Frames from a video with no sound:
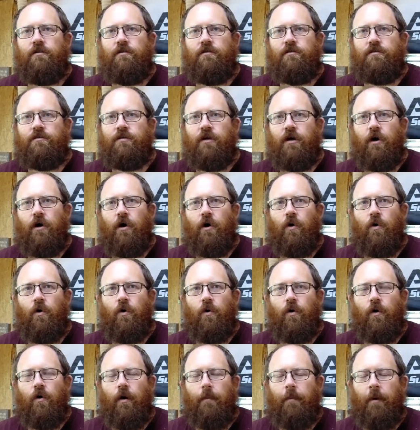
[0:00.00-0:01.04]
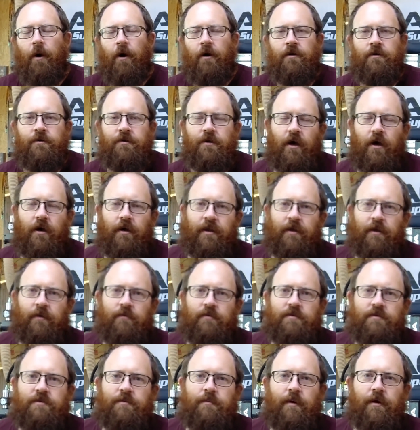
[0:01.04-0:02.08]
So upon talking
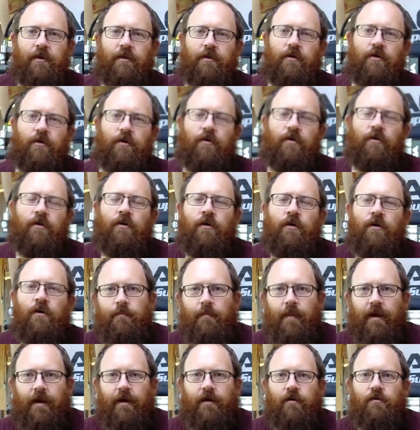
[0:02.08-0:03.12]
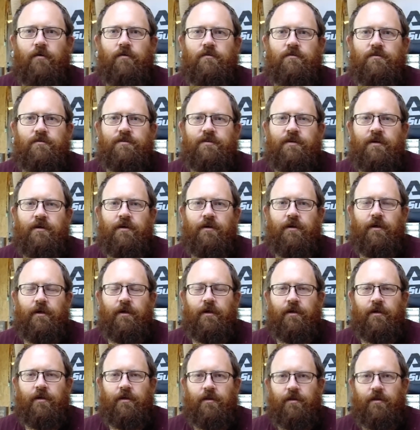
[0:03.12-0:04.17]
with some other makers
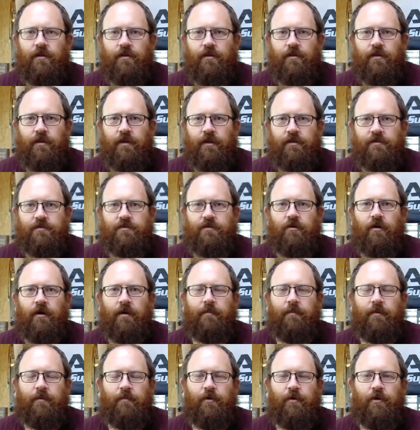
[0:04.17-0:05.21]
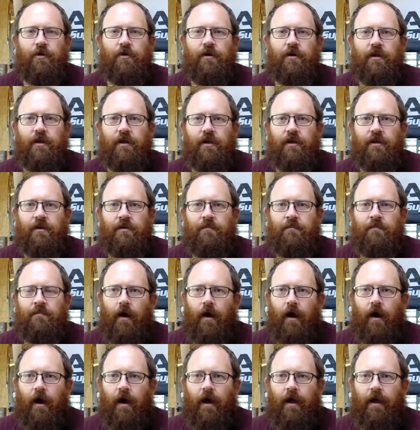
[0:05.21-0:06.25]
in the Instagram community,
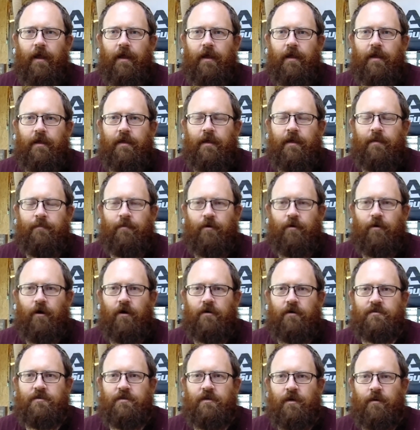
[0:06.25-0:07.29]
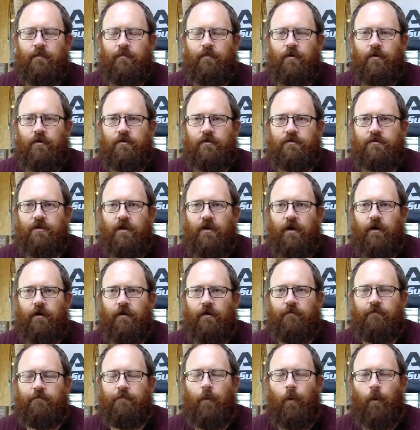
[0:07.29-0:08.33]
I came across the numbers
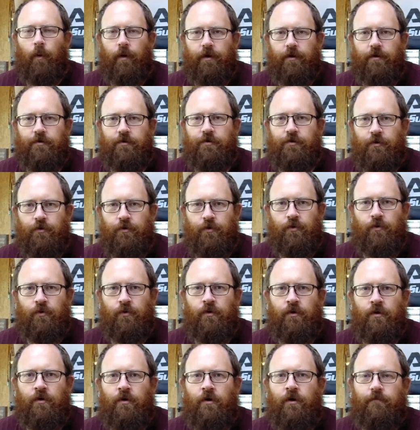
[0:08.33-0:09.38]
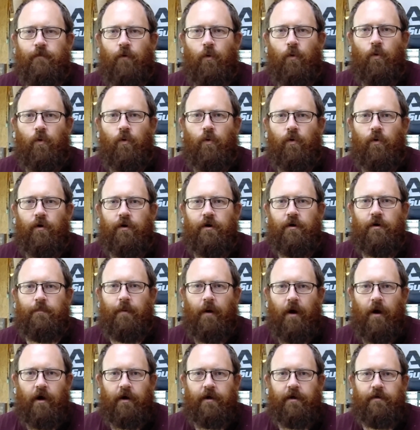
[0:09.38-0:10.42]
of 0.2 for your
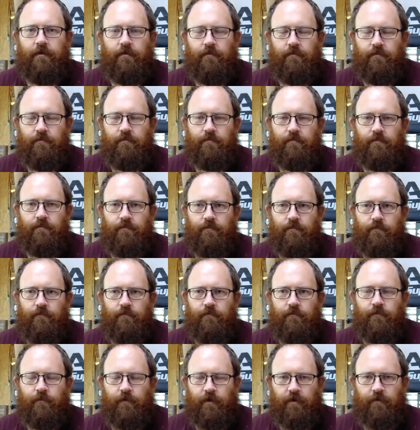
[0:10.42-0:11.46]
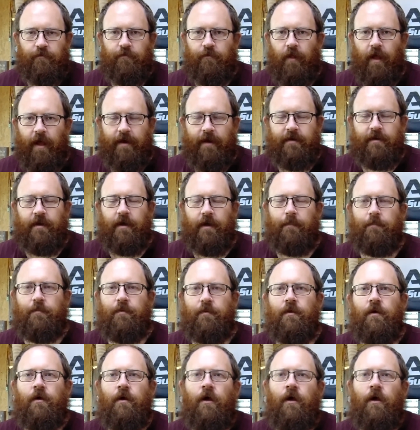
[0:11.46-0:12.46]
pocket, for your flat depth.